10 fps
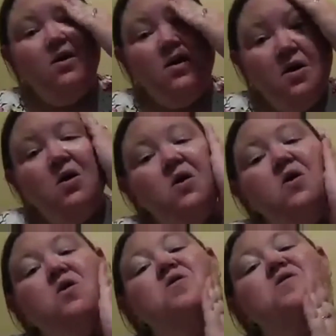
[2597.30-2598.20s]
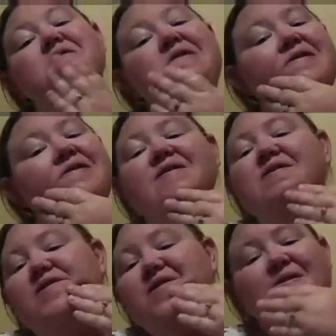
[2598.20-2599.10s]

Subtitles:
And her lips probably still feel super